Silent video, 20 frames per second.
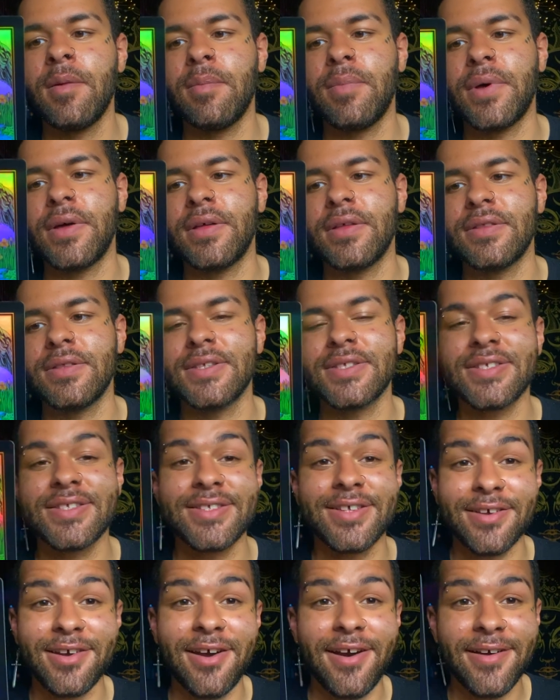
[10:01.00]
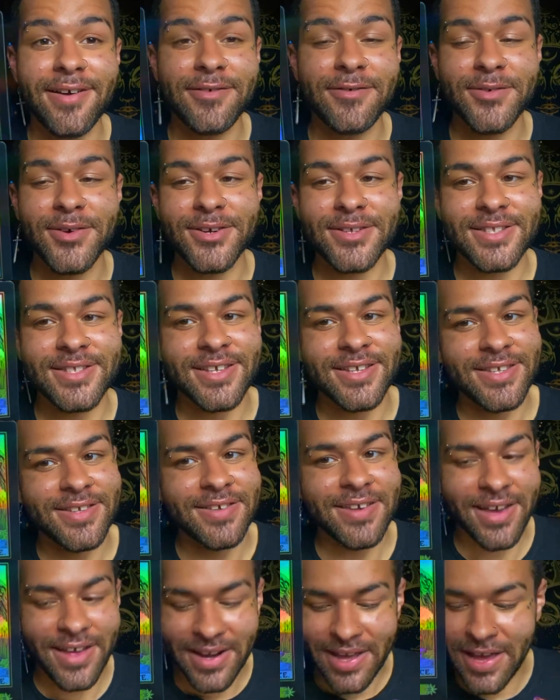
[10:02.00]
but this is a card of where it's like you
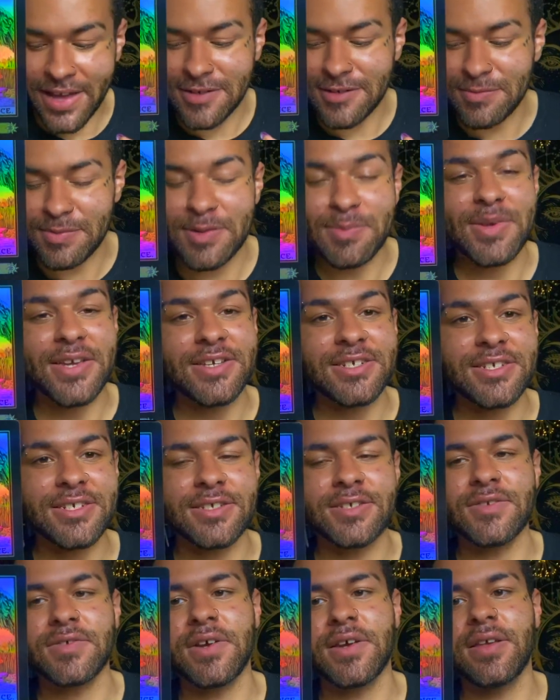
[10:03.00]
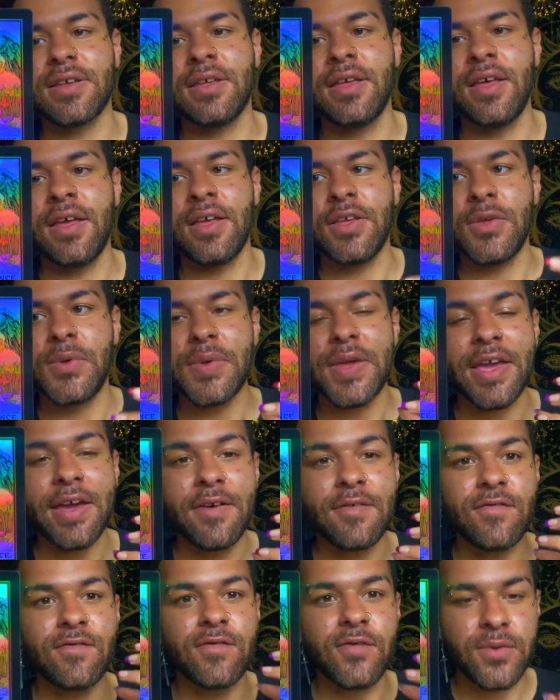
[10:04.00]
kind of have to be patient, right? You
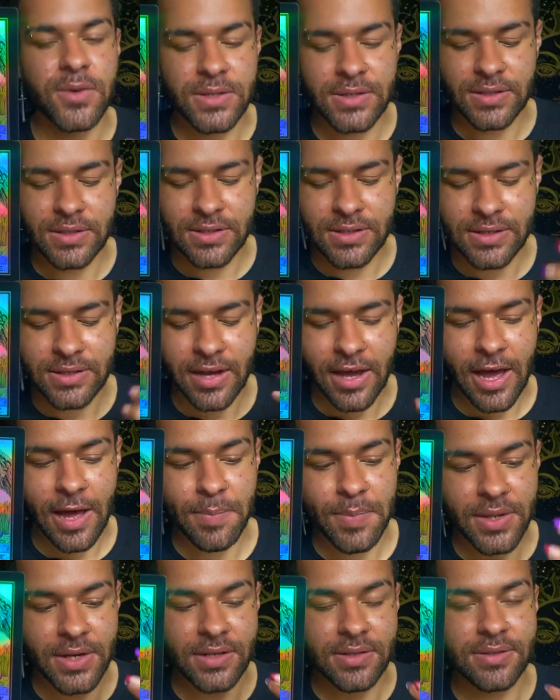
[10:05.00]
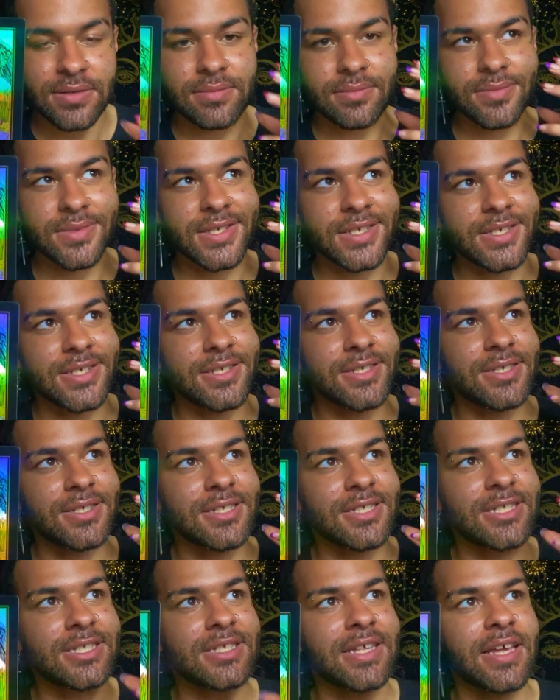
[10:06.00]
can't force things to happen in a
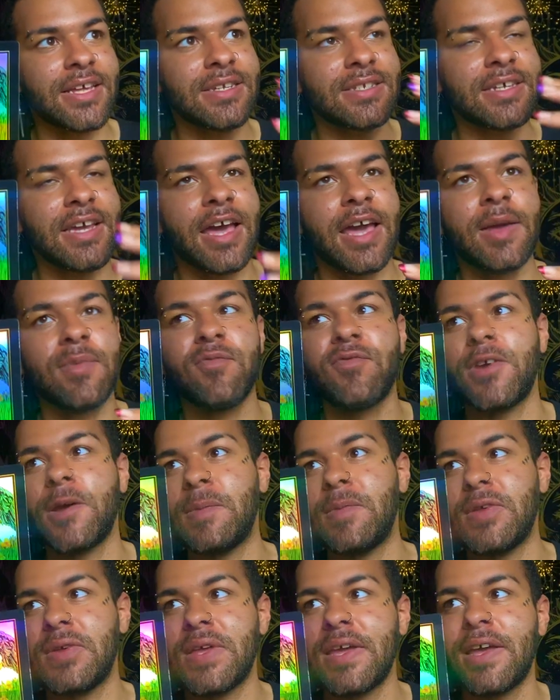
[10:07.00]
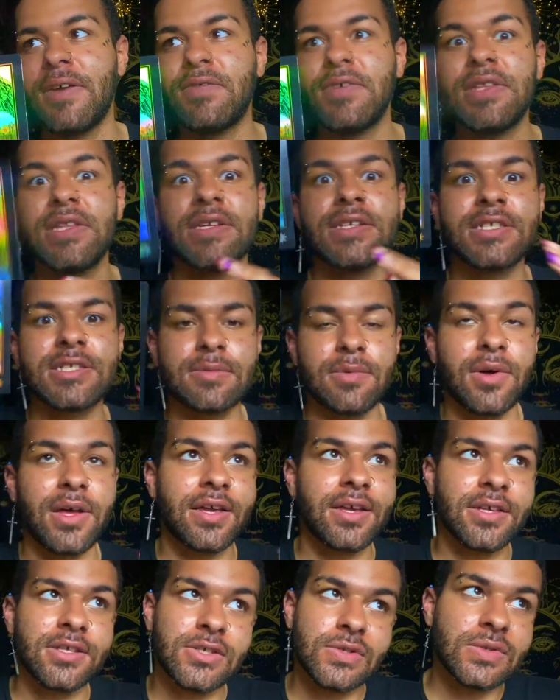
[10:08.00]
set time frame. You can't really, well, I
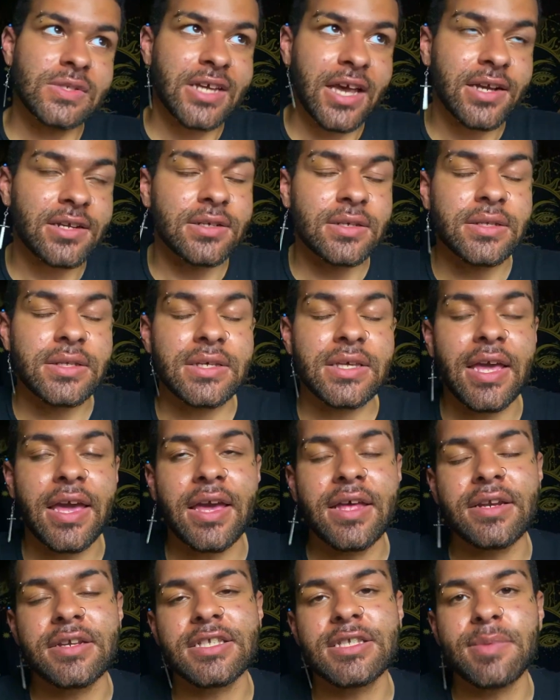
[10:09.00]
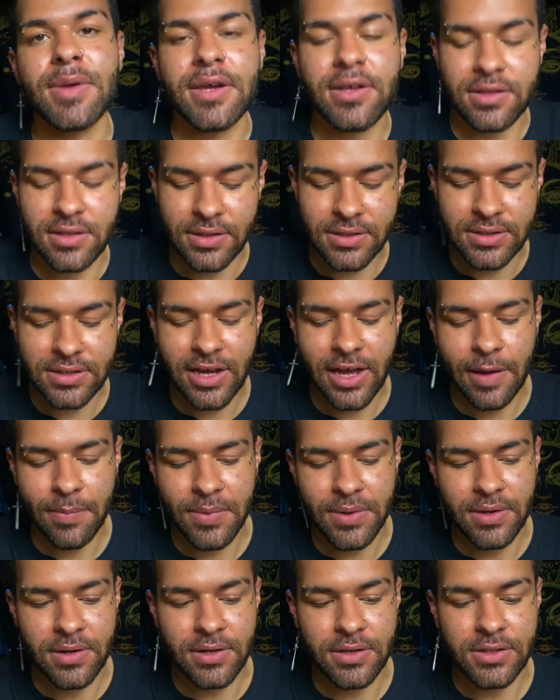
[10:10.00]
guess you technically can expect things to
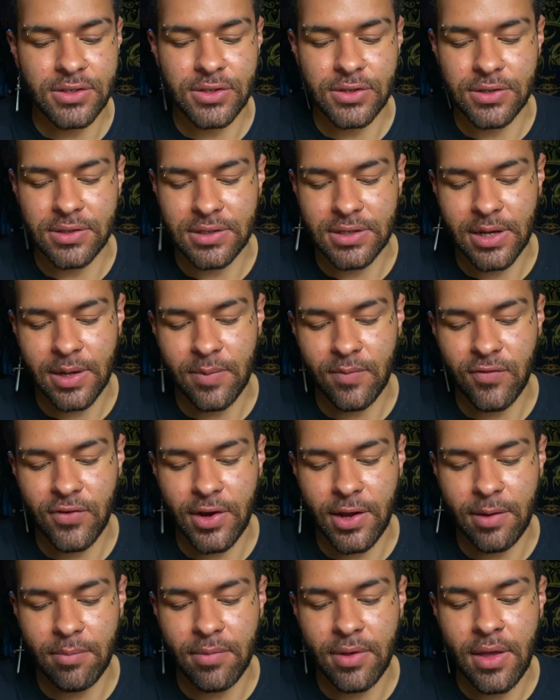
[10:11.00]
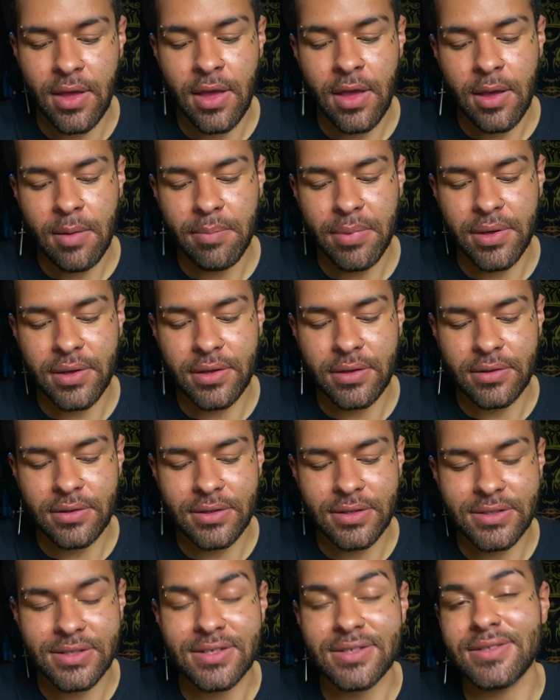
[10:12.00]
happen in a certain time frame, but
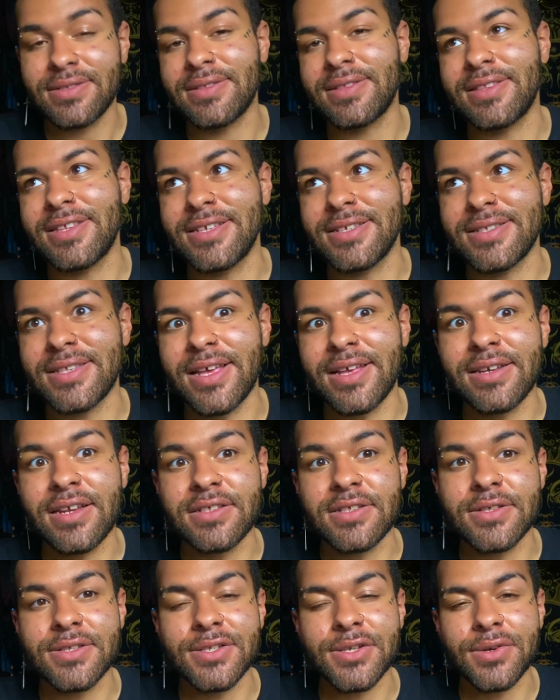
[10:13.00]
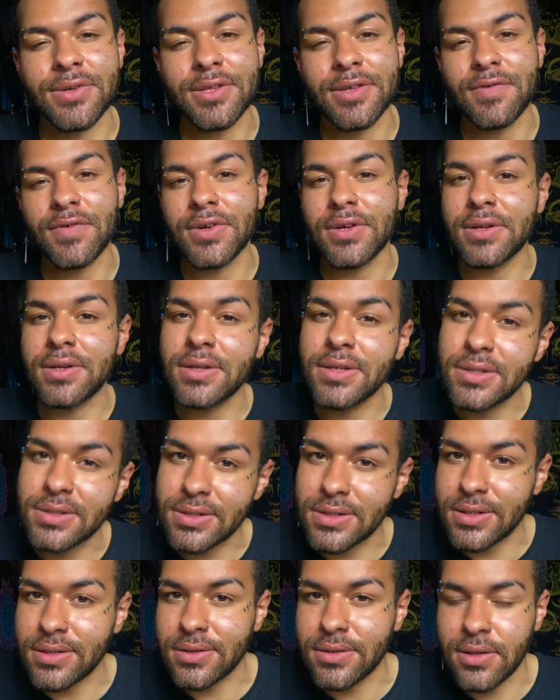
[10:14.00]
is it is that necessarily
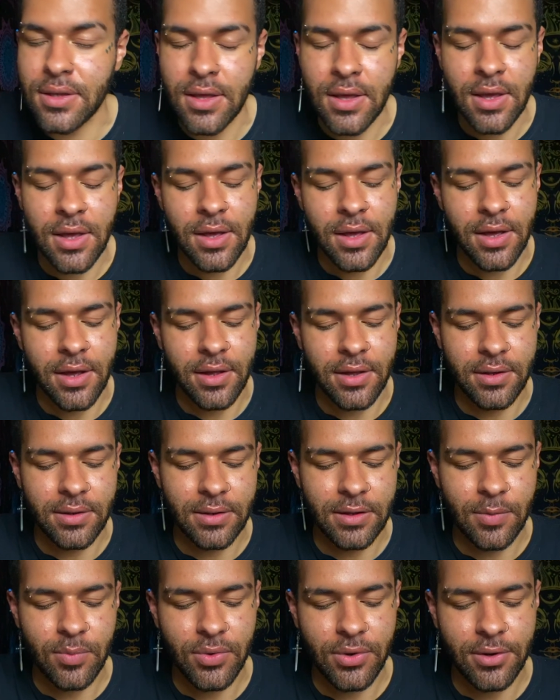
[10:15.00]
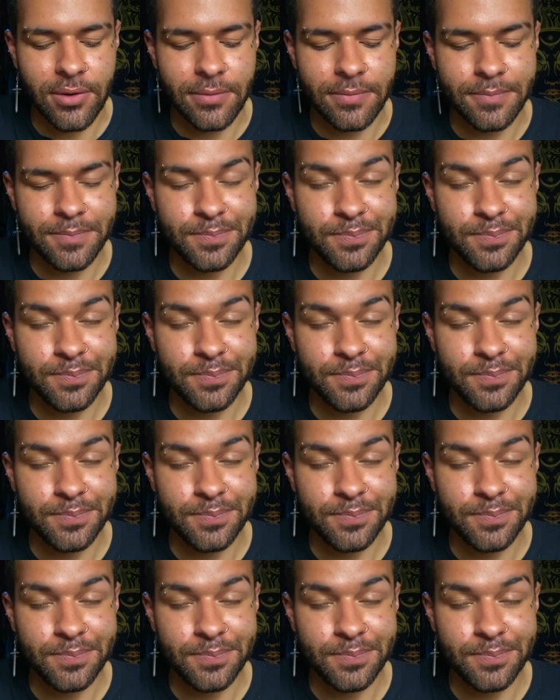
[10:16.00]
realistic, uh, Libra?